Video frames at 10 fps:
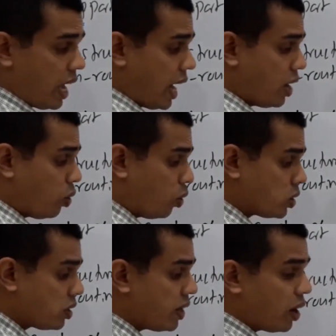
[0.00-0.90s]
and
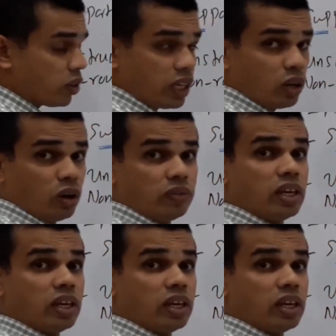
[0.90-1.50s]
also we have to think of the